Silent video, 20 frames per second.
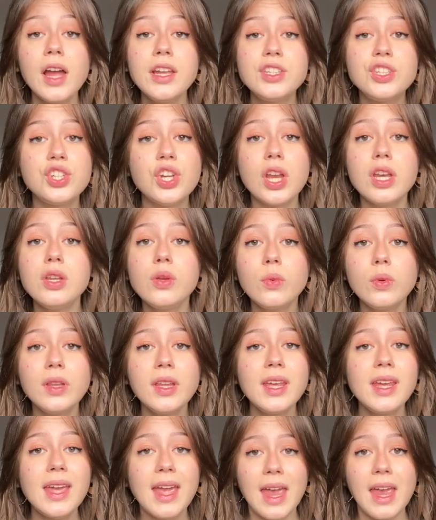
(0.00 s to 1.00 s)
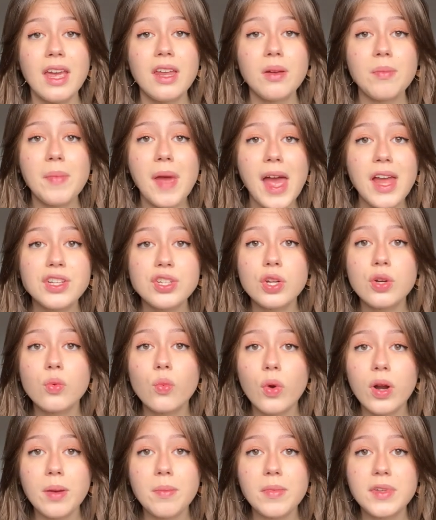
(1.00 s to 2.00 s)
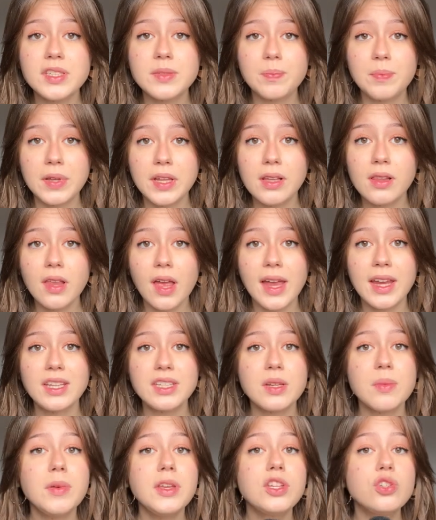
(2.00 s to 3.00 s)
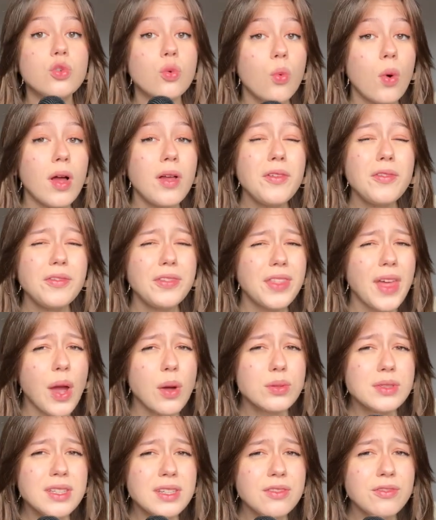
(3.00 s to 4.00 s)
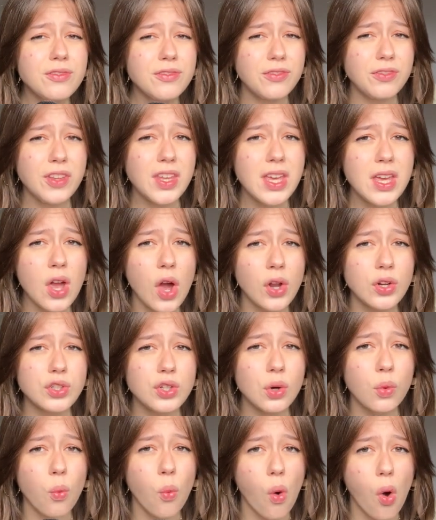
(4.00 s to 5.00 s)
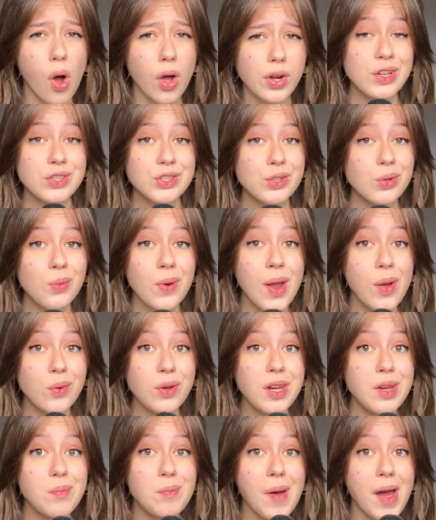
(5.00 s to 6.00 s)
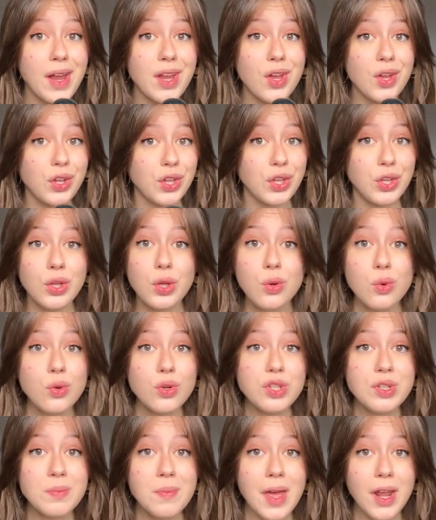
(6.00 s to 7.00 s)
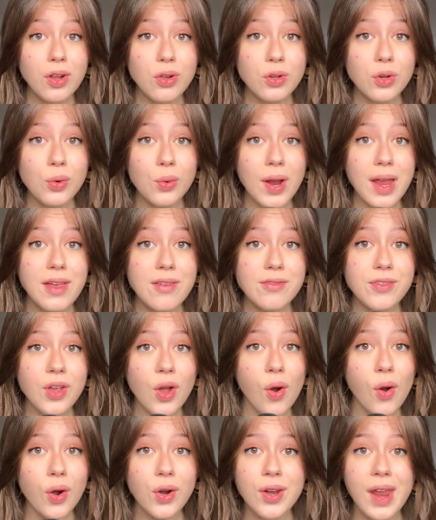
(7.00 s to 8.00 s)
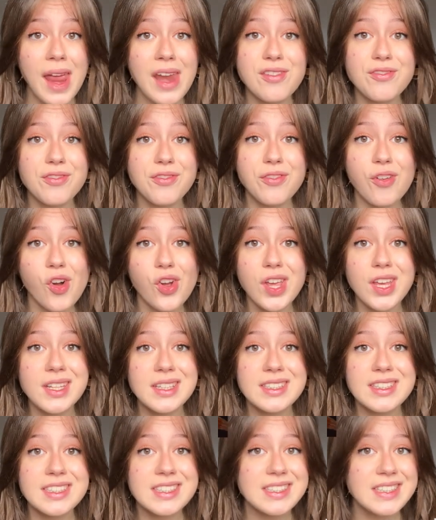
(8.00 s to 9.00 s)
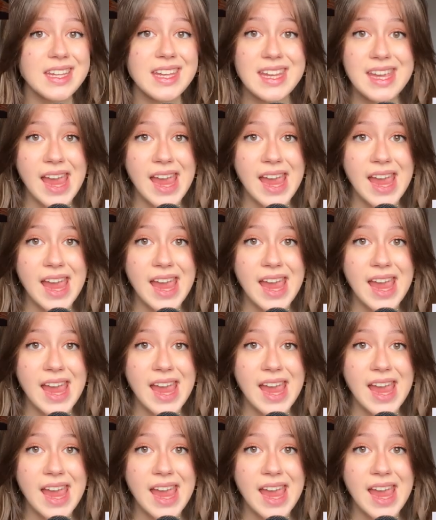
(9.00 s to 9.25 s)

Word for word: genuinely can't imagine what it must be like to be 12,000 feet underwater, surrounded by a huge metal graveyard and fucking sea